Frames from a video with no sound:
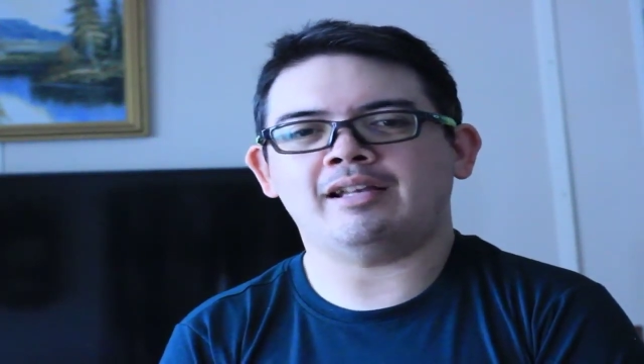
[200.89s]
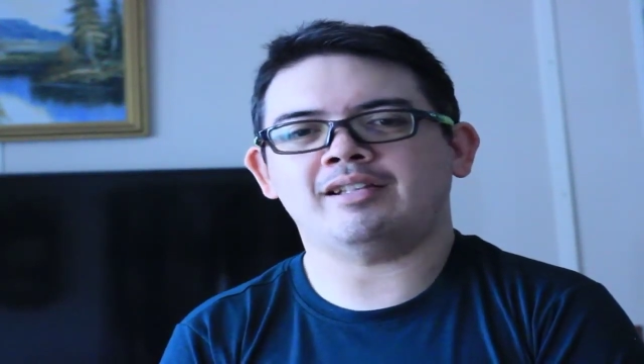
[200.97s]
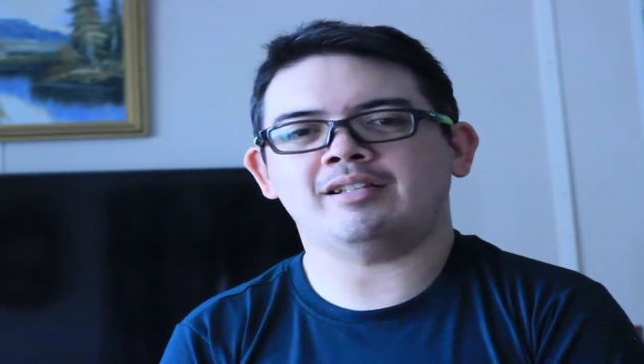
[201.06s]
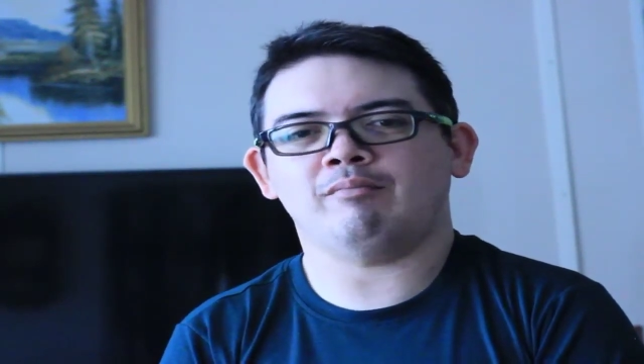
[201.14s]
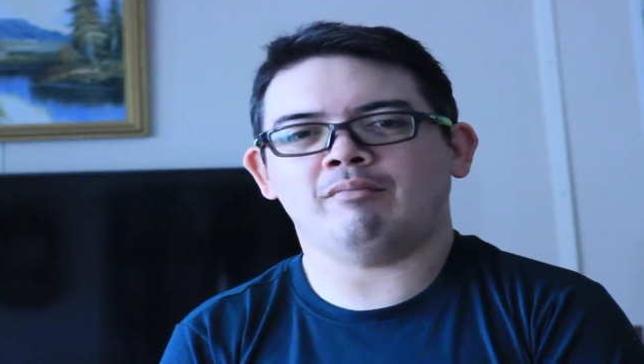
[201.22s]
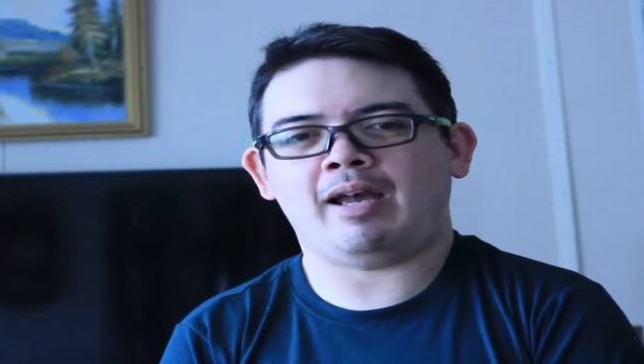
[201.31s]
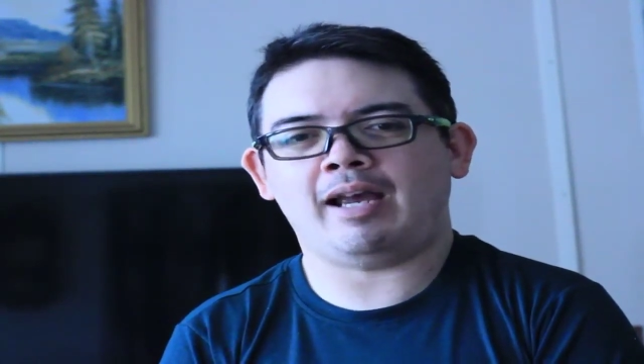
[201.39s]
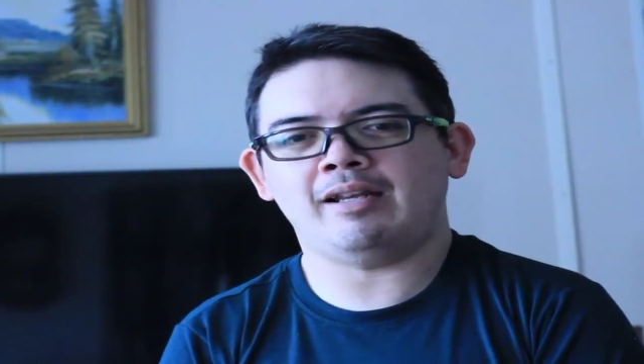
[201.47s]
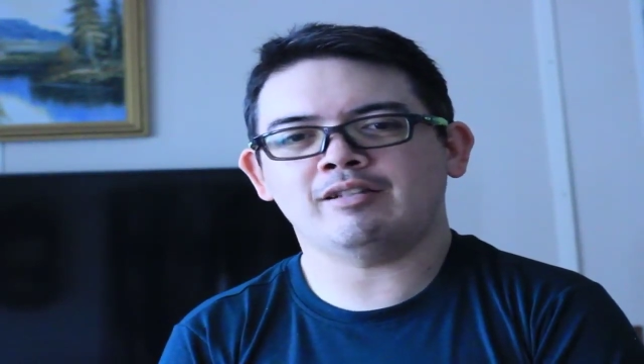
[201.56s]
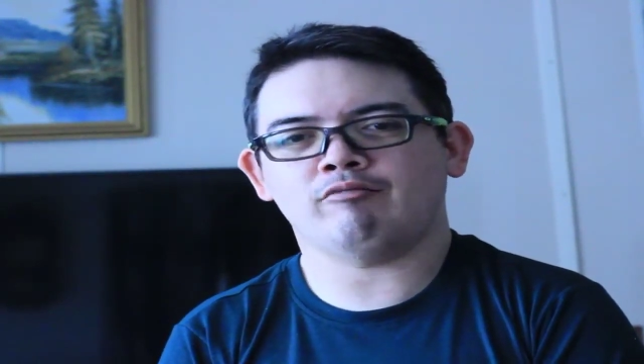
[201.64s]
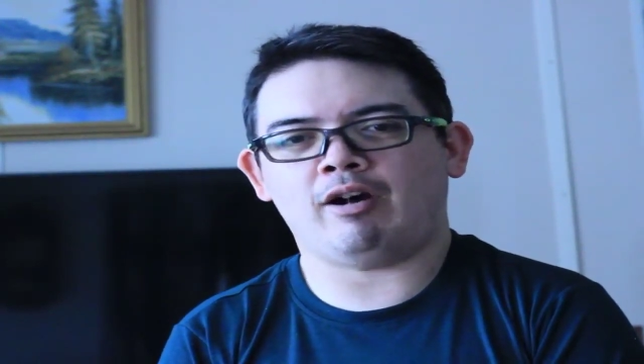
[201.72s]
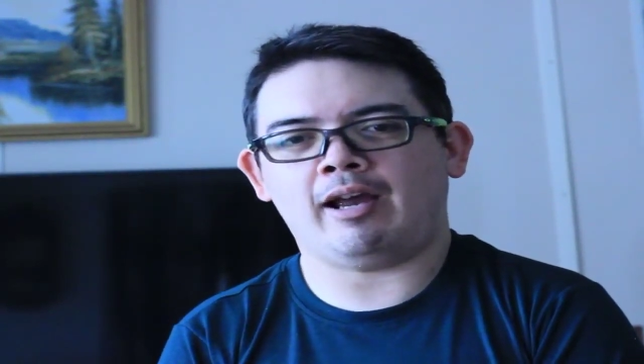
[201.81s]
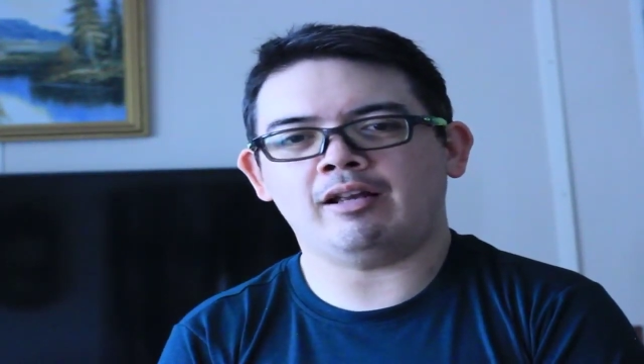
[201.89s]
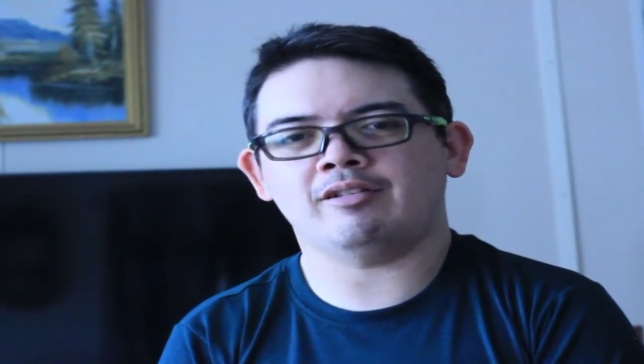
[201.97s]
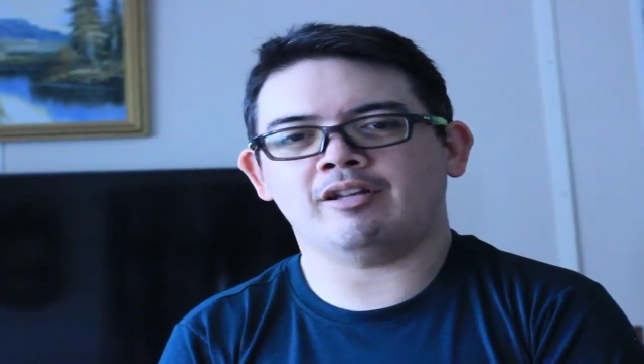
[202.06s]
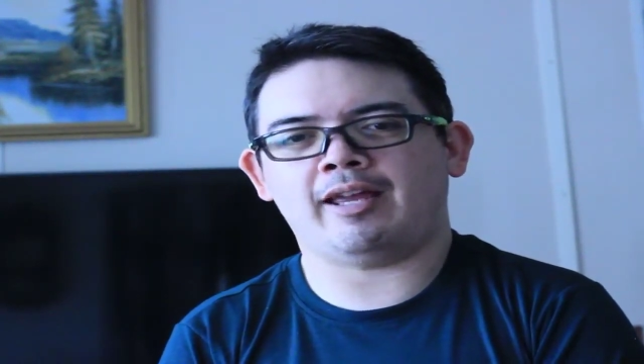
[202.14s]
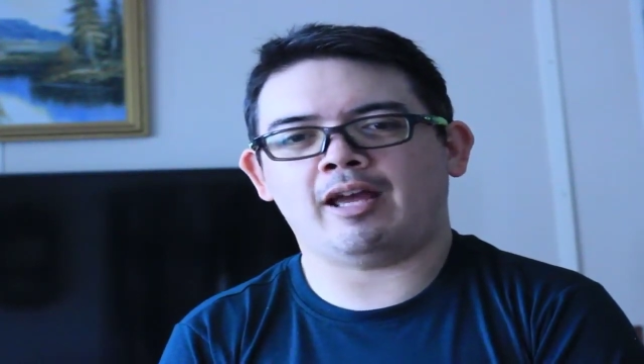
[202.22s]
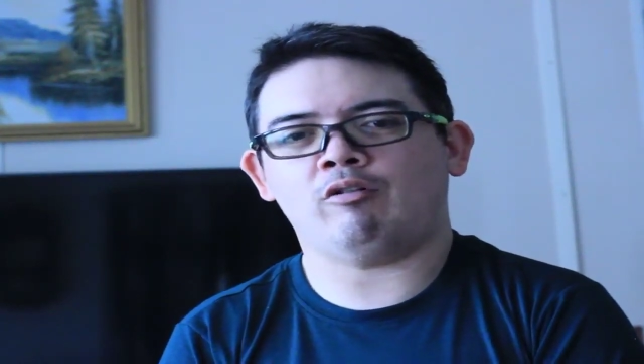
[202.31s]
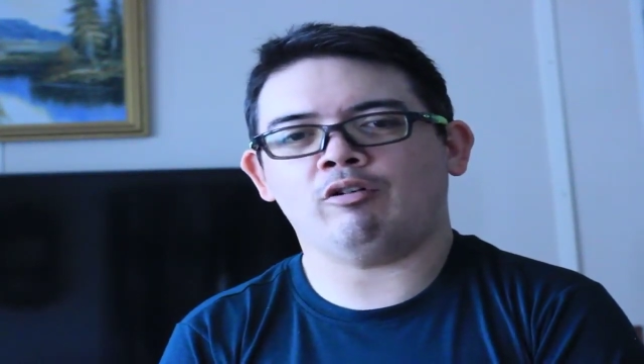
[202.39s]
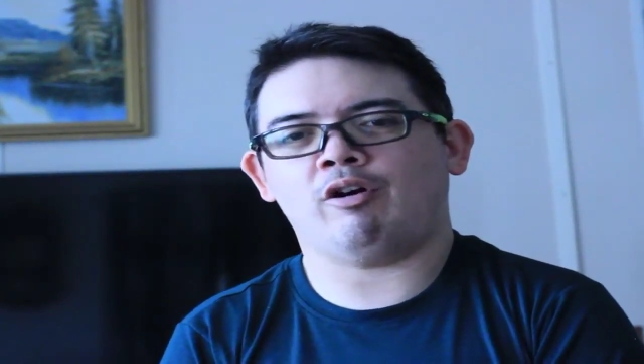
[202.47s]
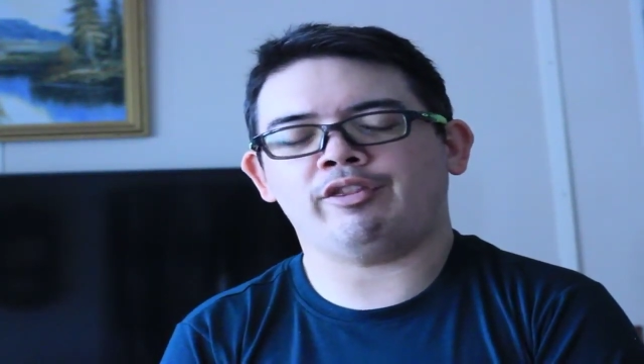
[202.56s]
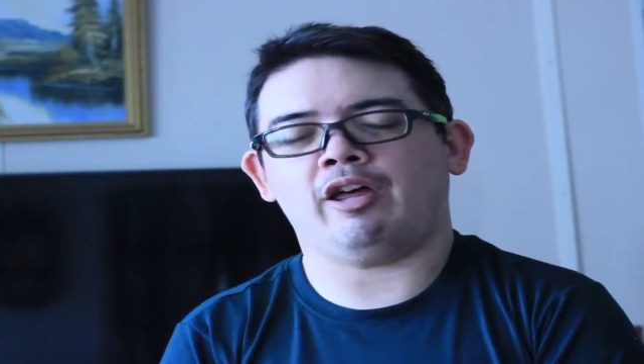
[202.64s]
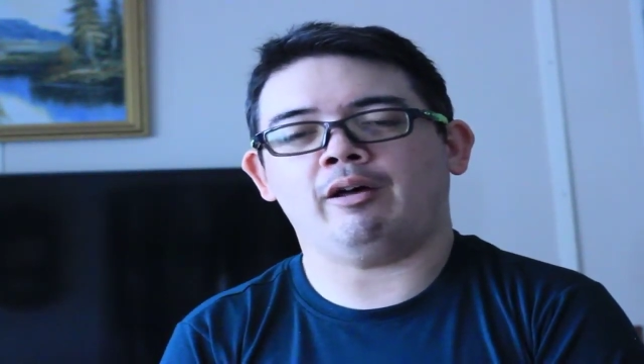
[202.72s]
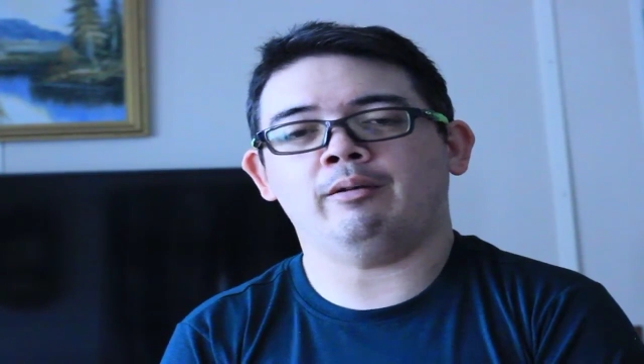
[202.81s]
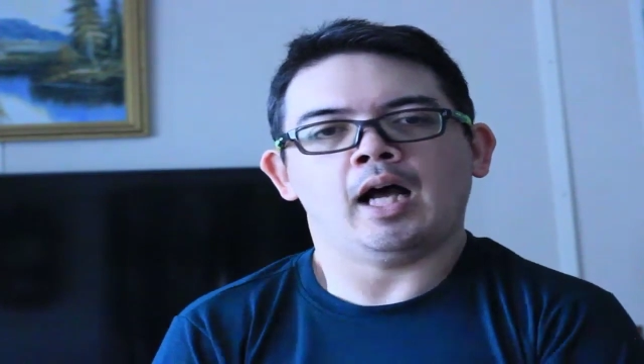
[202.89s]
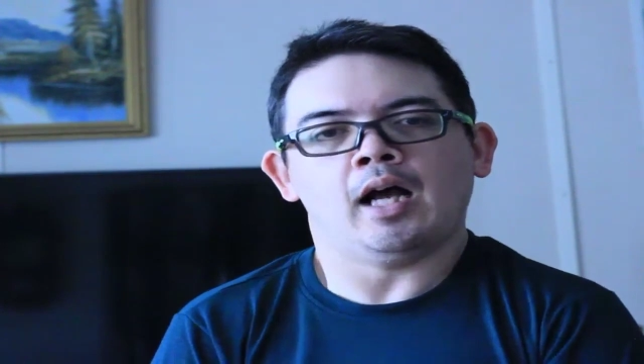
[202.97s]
as he made his way to Golgotha.